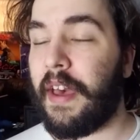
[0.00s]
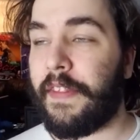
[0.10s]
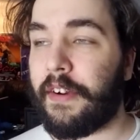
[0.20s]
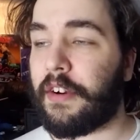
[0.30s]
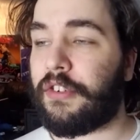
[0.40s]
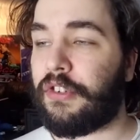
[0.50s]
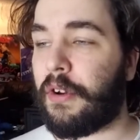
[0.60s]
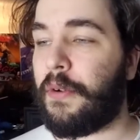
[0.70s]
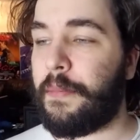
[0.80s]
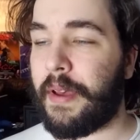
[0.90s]
There are
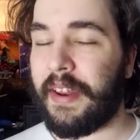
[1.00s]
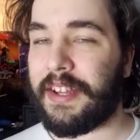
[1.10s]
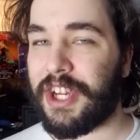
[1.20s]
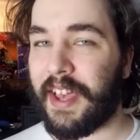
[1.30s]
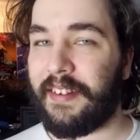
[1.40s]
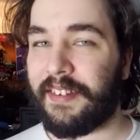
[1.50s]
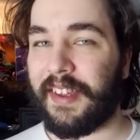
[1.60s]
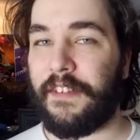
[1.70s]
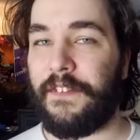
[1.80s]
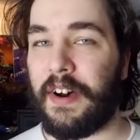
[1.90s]
so many channels
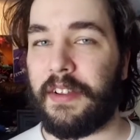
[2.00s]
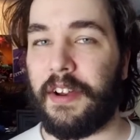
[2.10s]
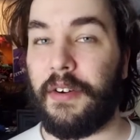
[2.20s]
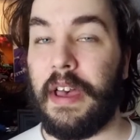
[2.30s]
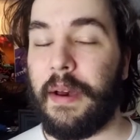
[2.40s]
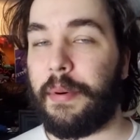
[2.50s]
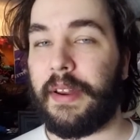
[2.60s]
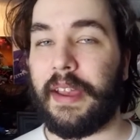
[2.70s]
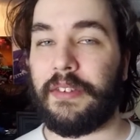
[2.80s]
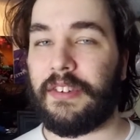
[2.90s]
I follow
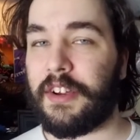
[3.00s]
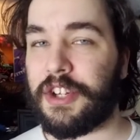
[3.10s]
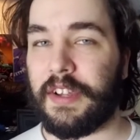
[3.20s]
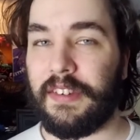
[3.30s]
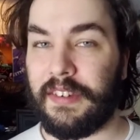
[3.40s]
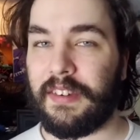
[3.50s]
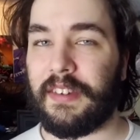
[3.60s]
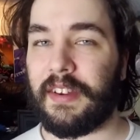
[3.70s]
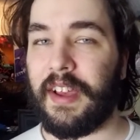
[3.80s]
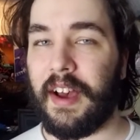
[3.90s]
putting out such
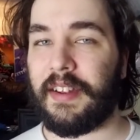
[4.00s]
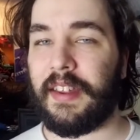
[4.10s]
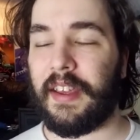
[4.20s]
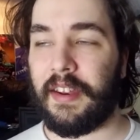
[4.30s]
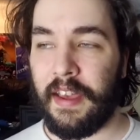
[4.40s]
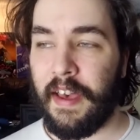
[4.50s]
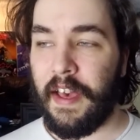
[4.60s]
consistent content